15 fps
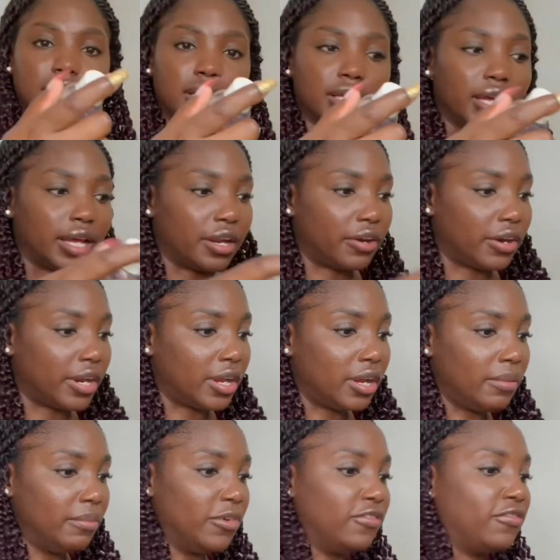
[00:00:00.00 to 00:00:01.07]
the area
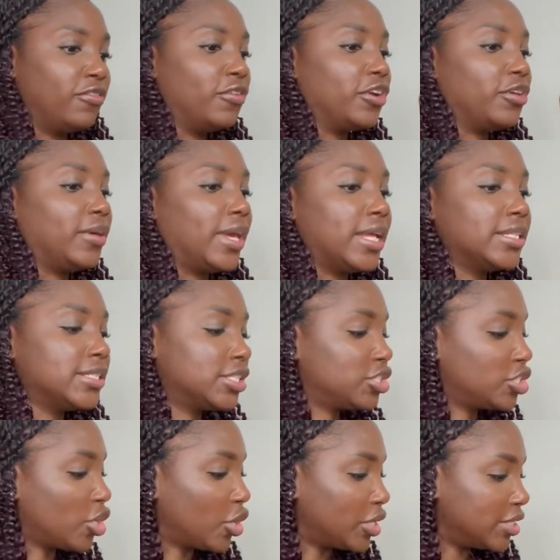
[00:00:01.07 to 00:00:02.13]
before you get
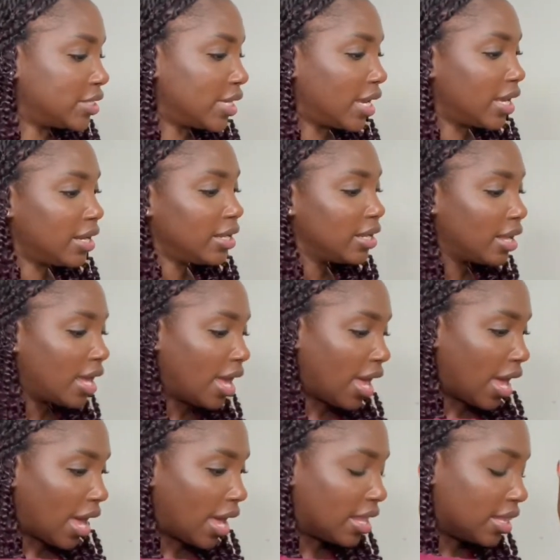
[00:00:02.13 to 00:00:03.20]
started.
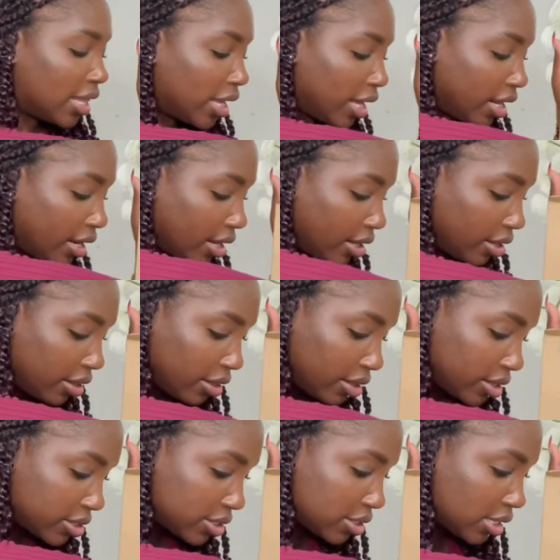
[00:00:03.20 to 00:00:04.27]
And then
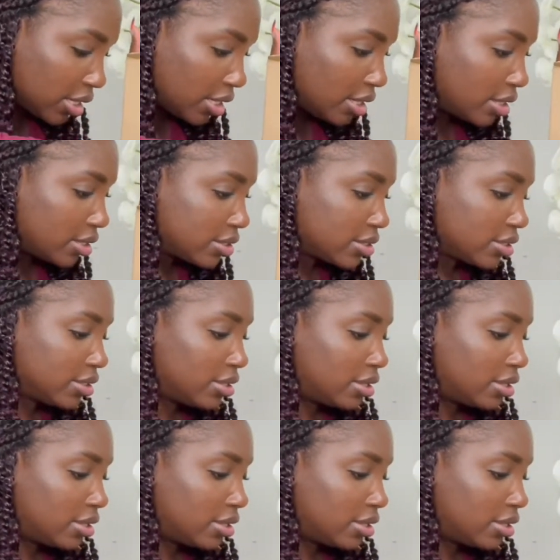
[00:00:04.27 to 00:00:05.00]
this is